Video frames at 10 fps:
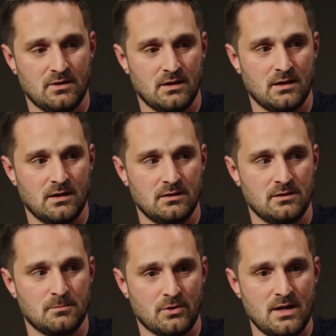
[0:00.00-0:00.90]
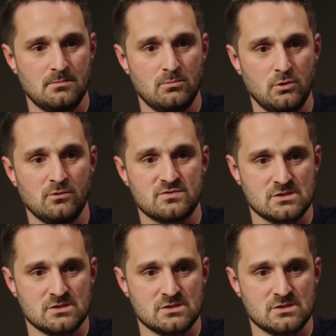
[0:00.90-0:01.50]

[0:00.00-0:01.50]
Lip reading: the brain moves